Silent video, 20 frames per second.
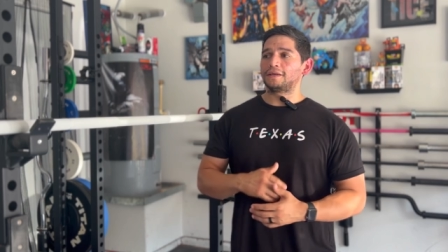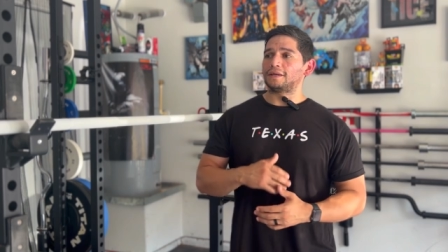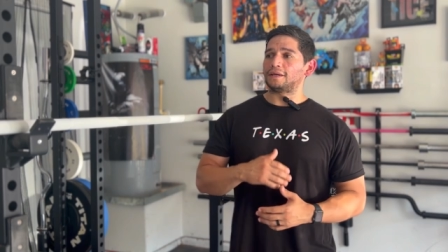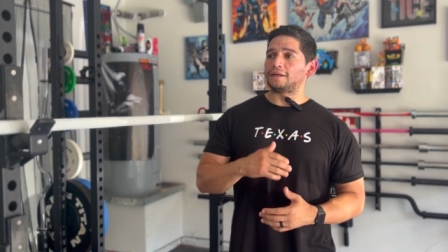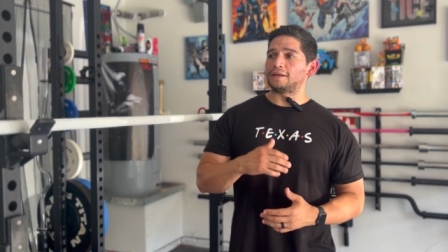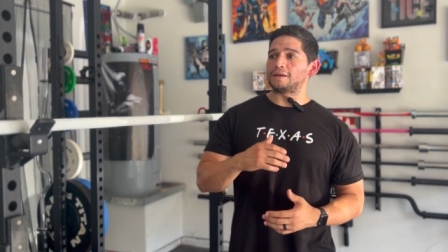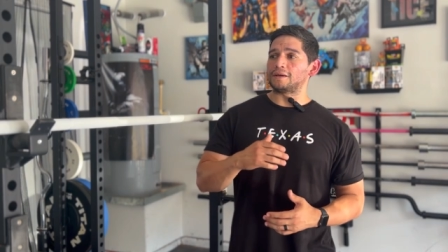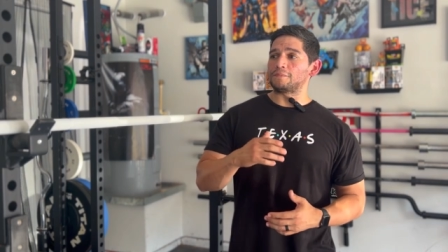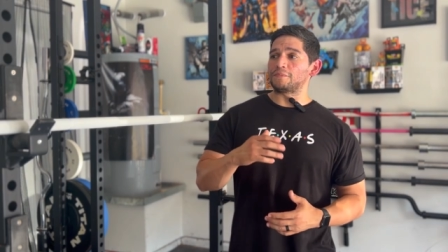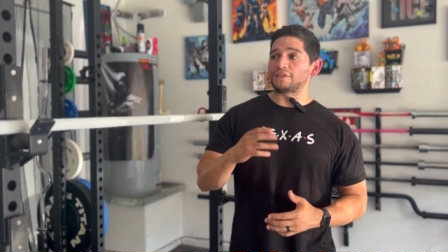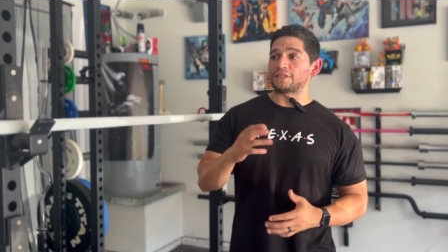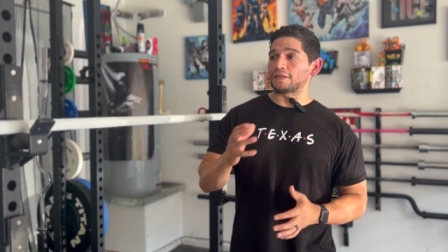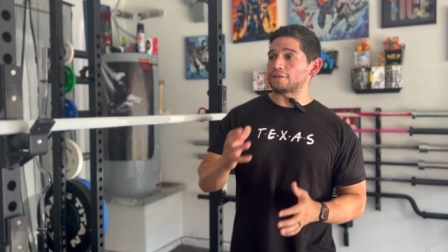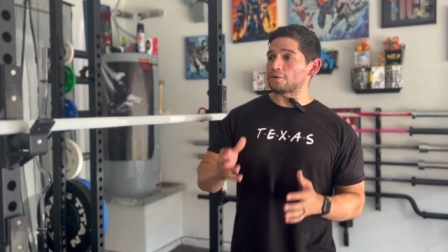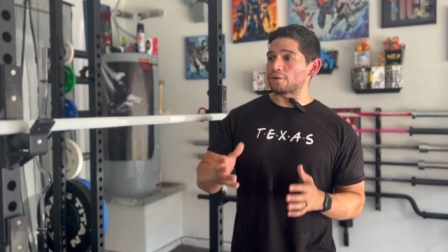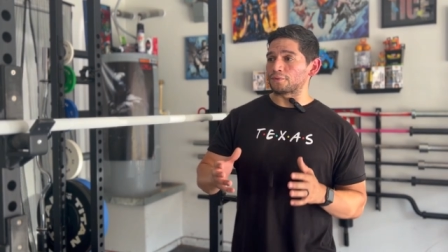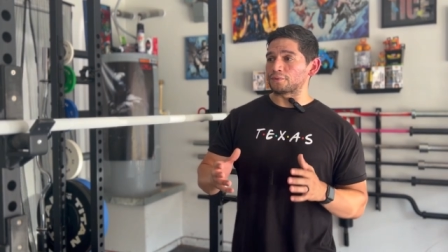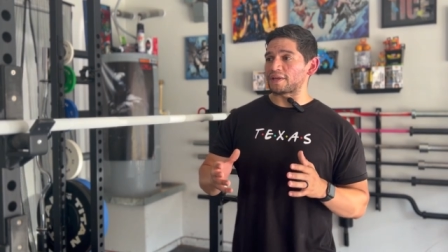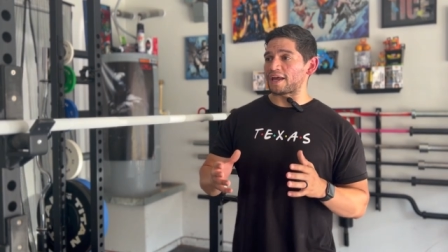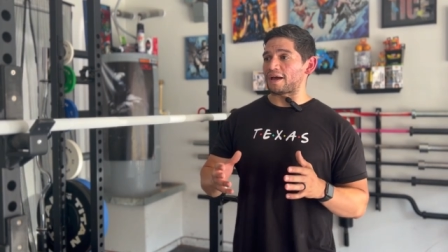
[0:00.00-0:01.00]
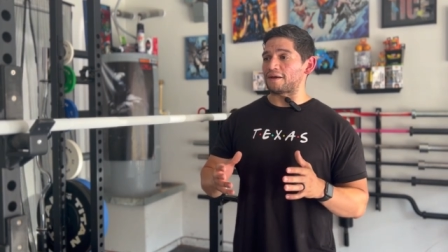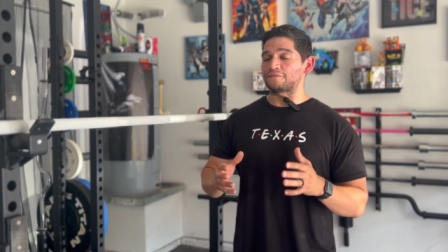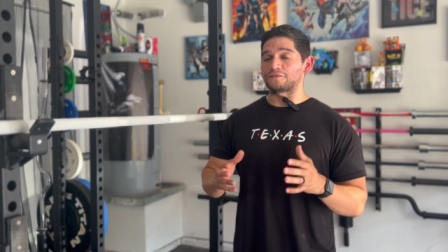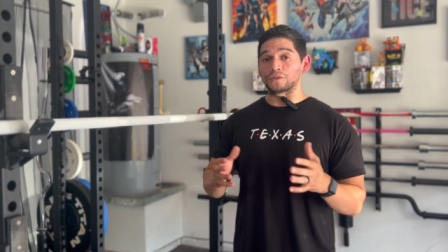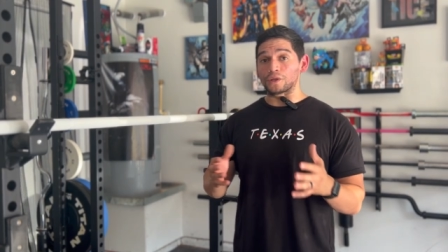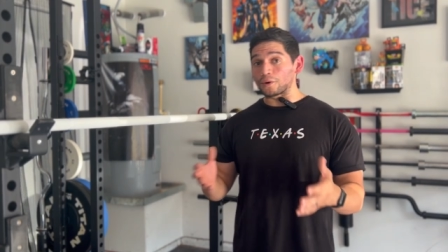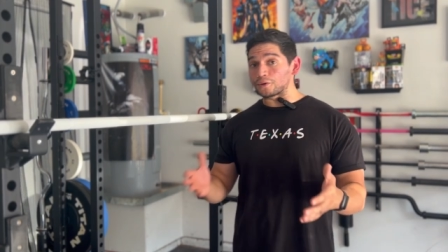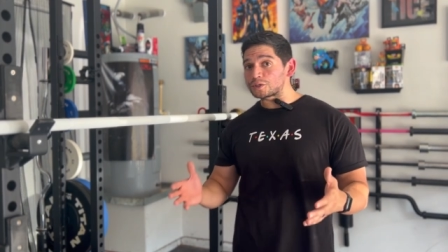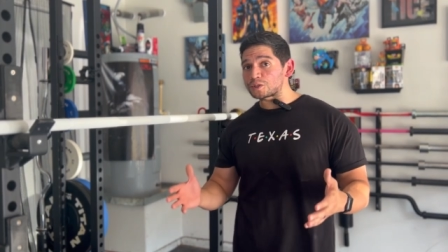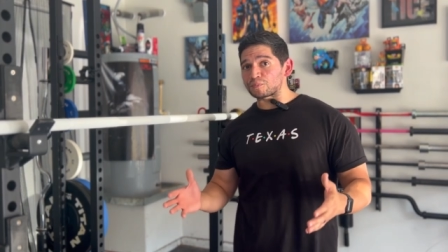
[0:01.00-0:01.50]
uh, but they don't have
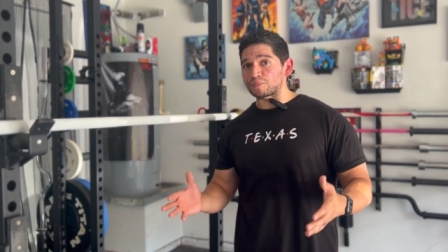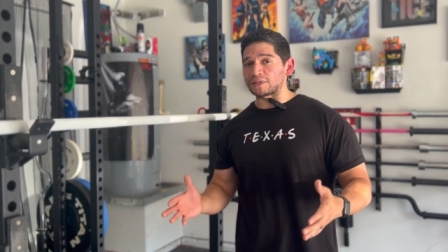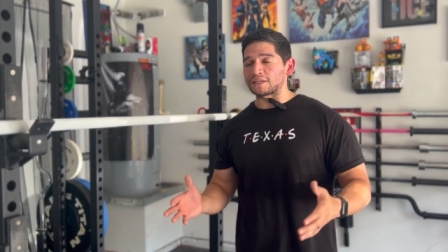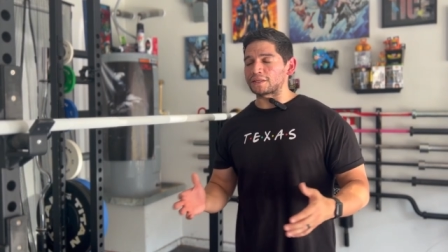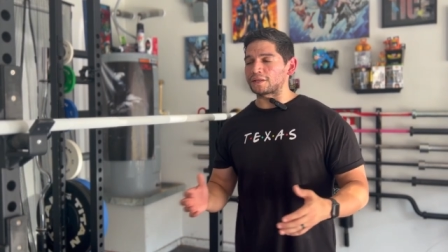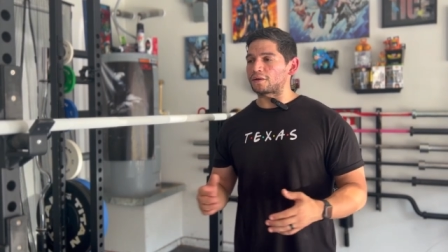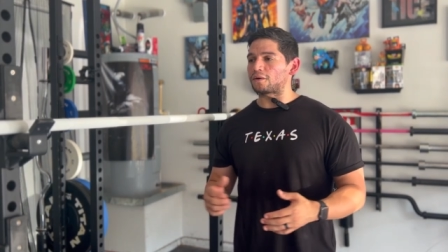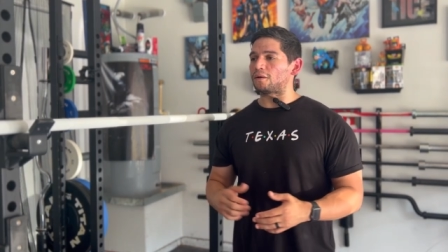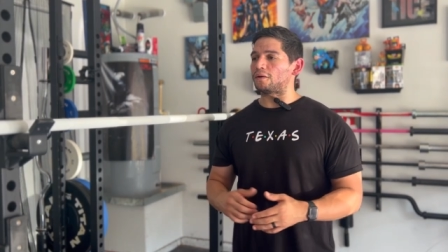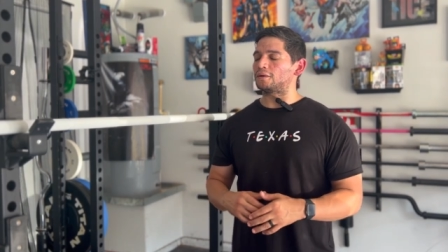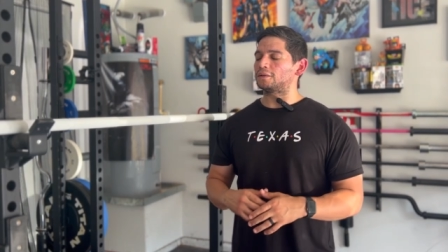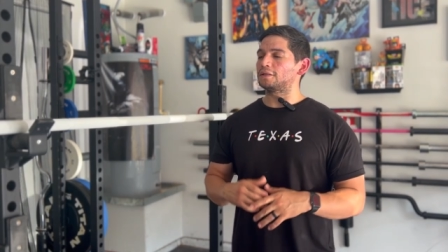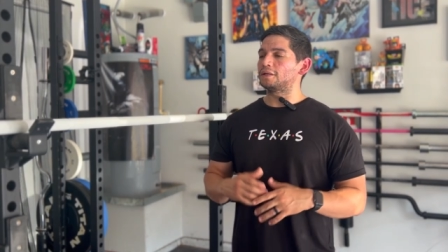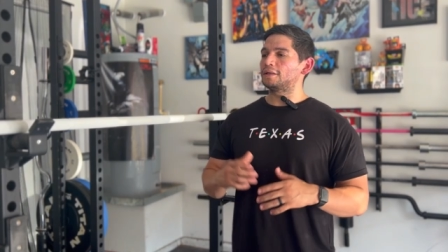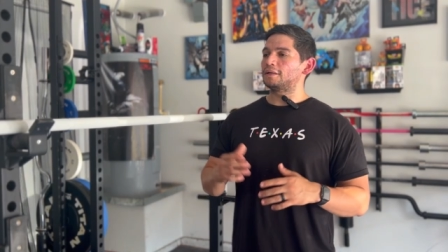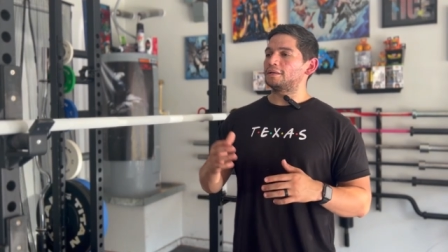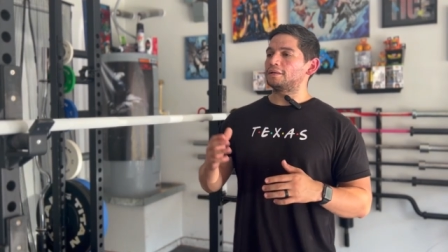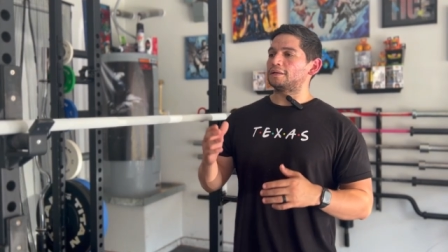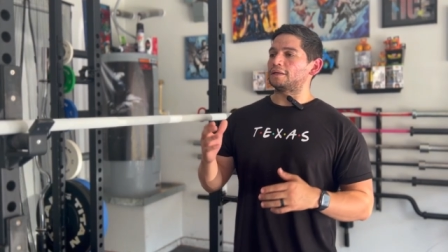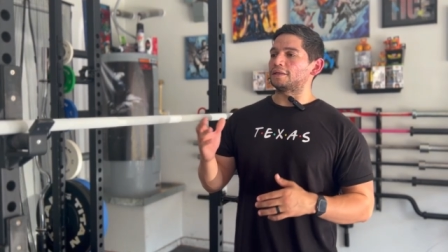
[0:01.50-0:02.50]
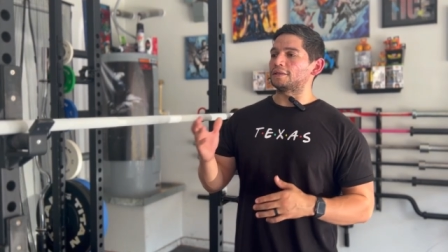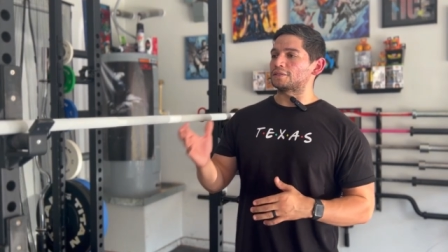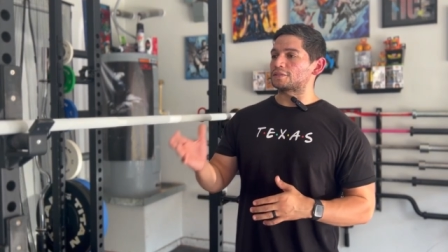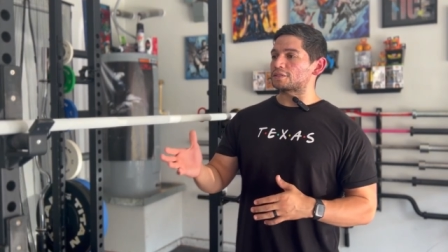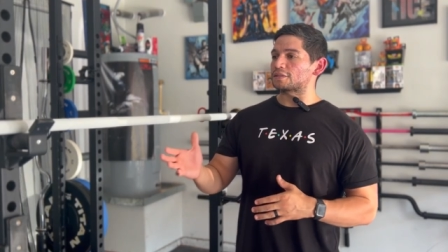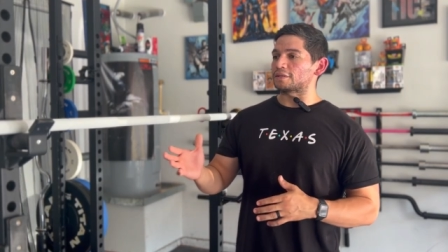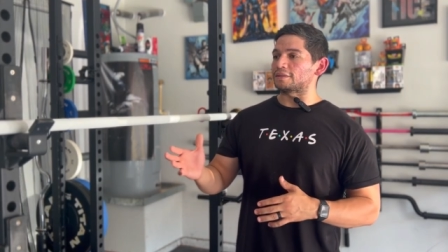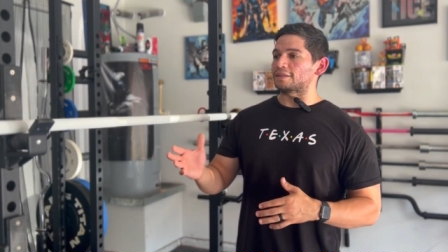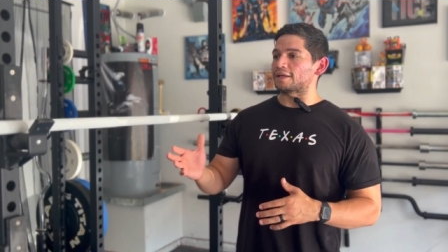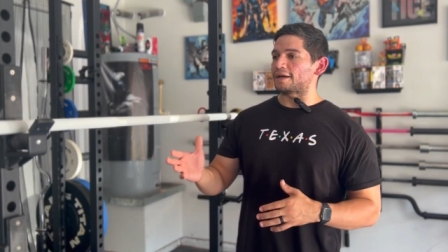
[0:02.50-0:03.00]
no spin at all.
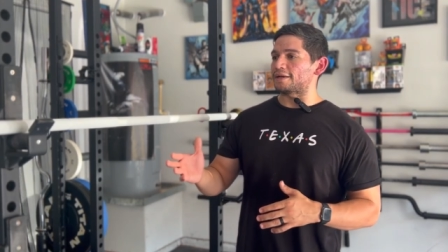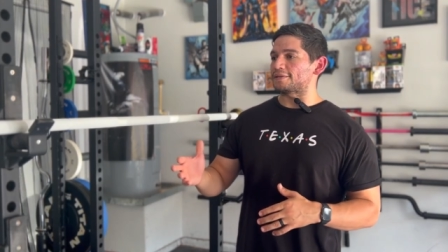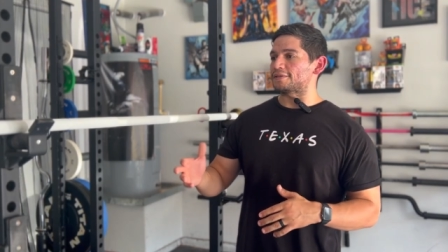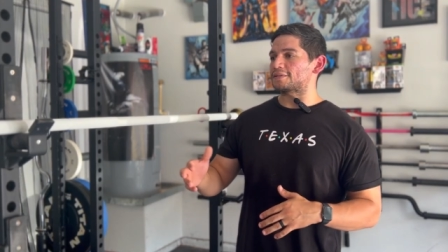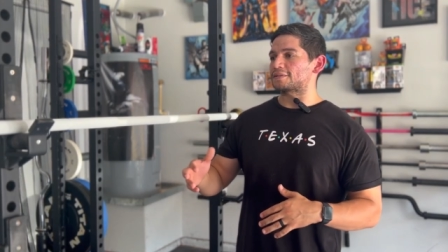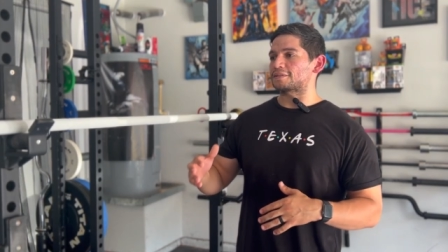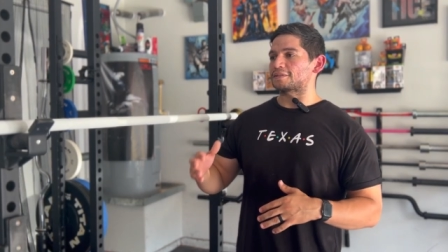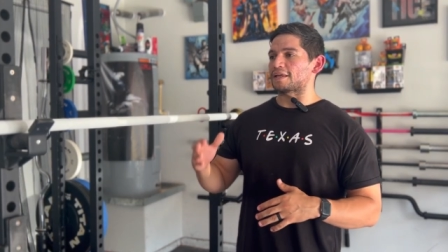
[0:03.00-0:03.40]
It's nice.